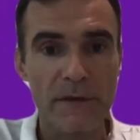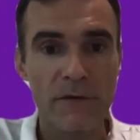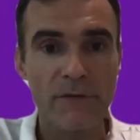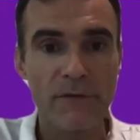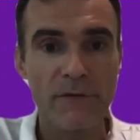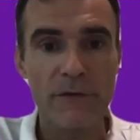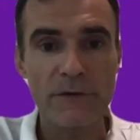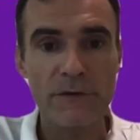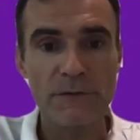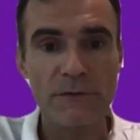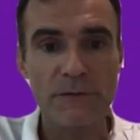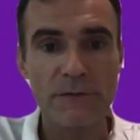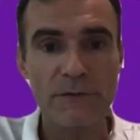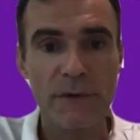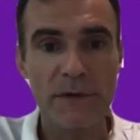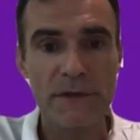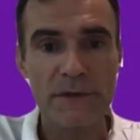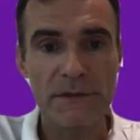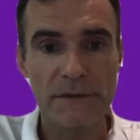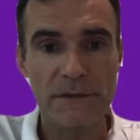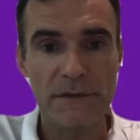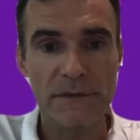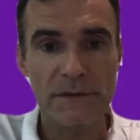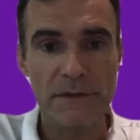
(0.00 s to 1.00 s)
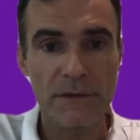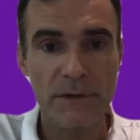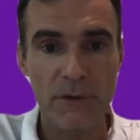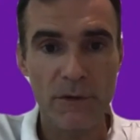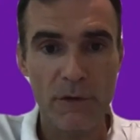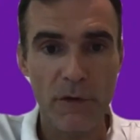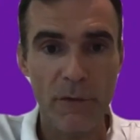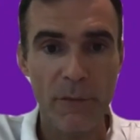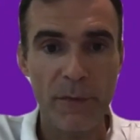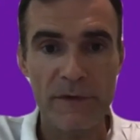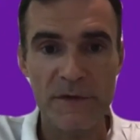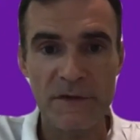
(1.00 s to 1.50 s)
The first one is
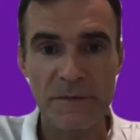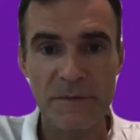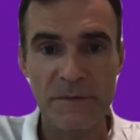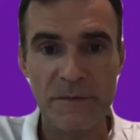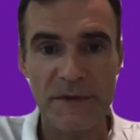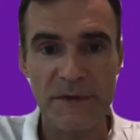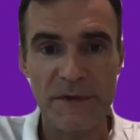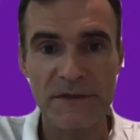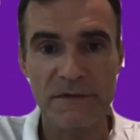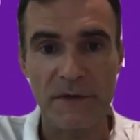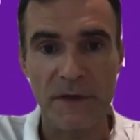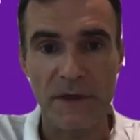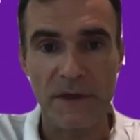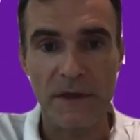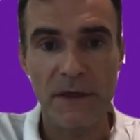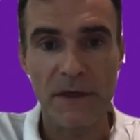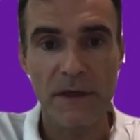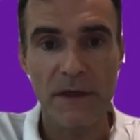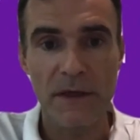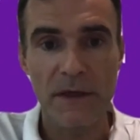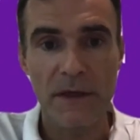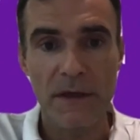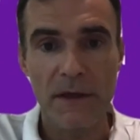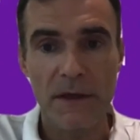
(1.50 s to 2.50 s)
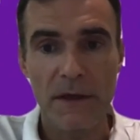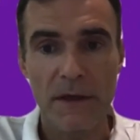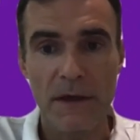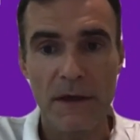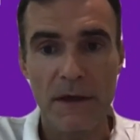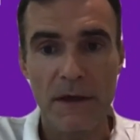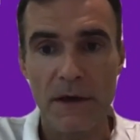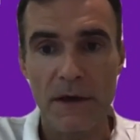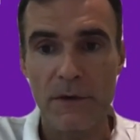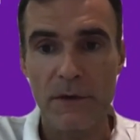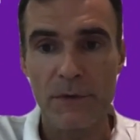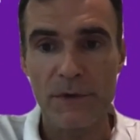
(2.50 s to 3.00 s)
European specific,
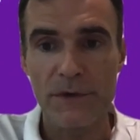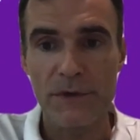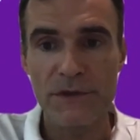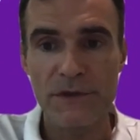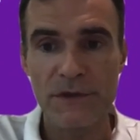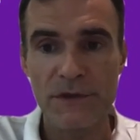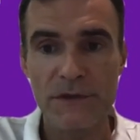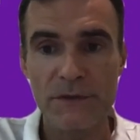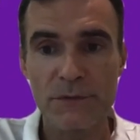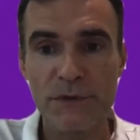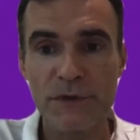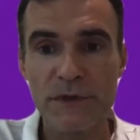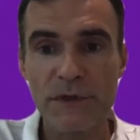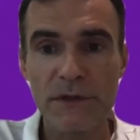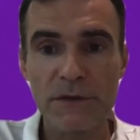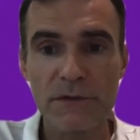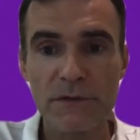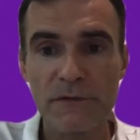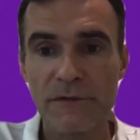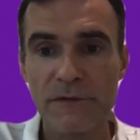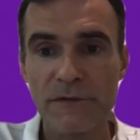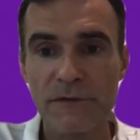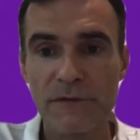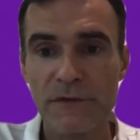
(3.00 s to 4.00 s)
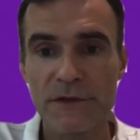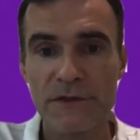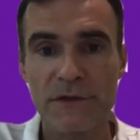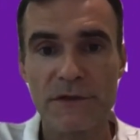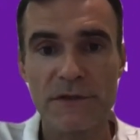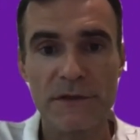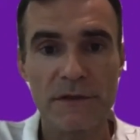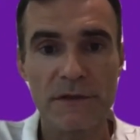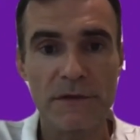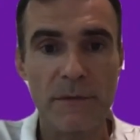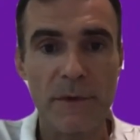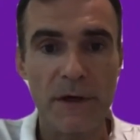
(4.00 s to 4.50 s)
uh, which is we need to finish the
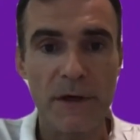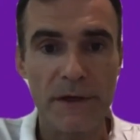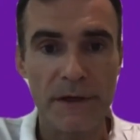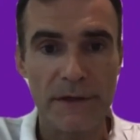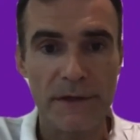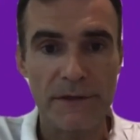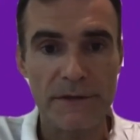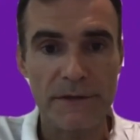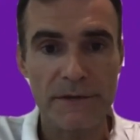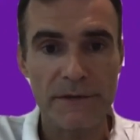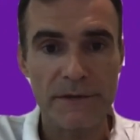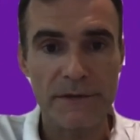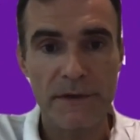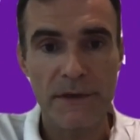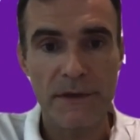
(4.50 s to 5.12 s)
single market.